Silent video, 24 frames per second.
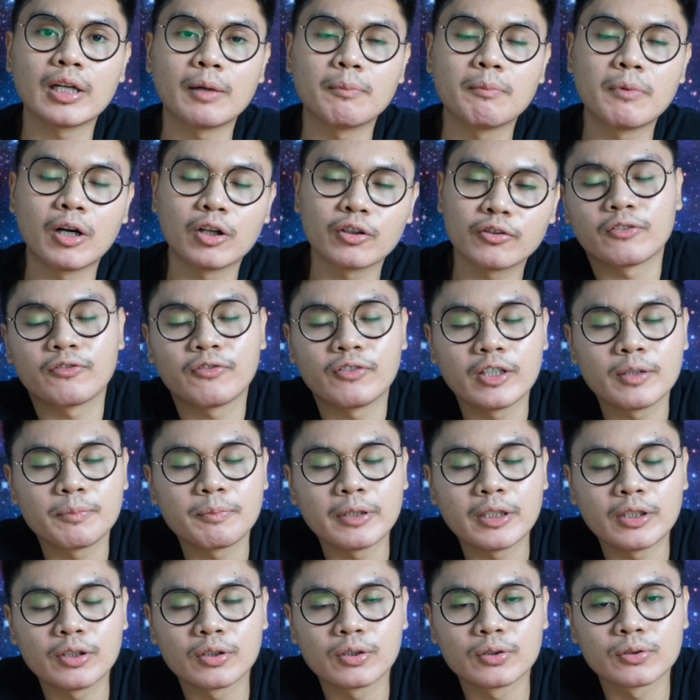about
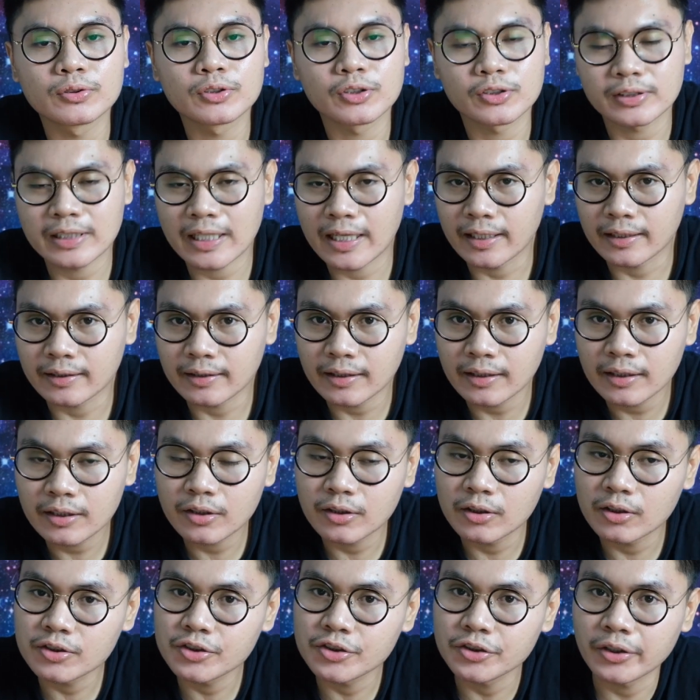Filipino society,
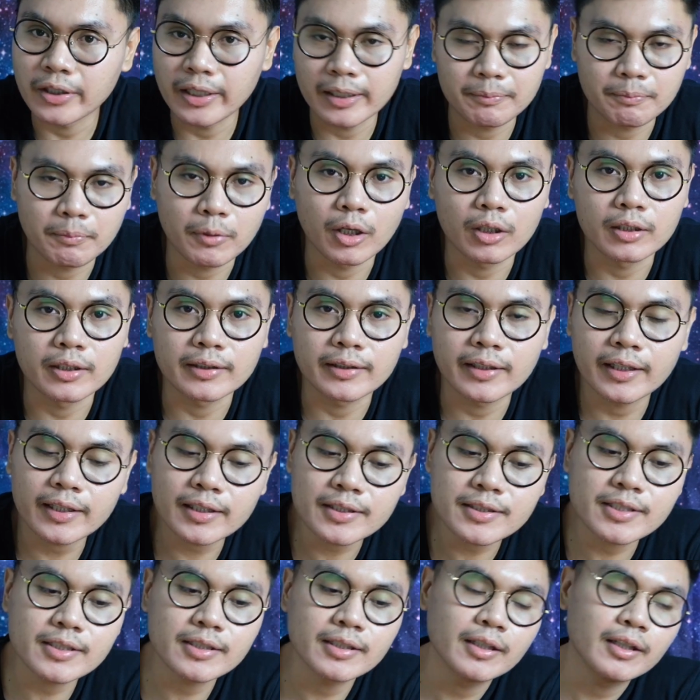culture, and
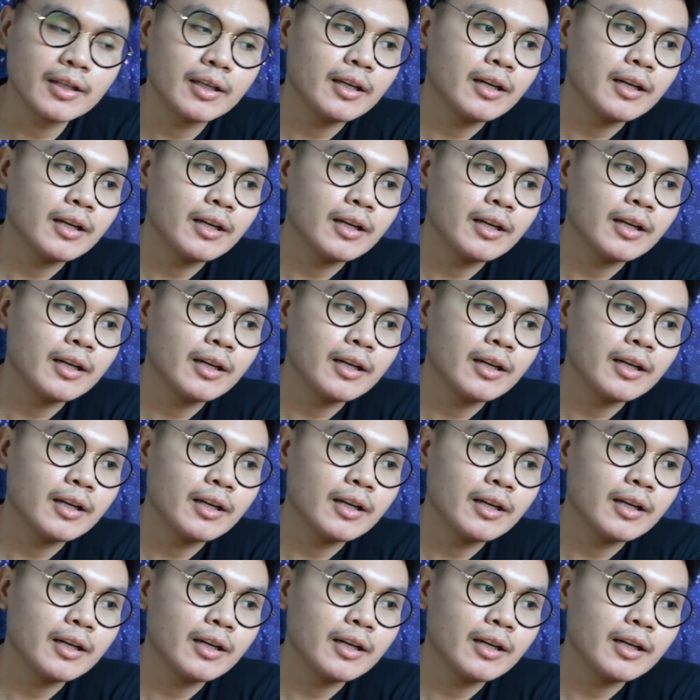politics.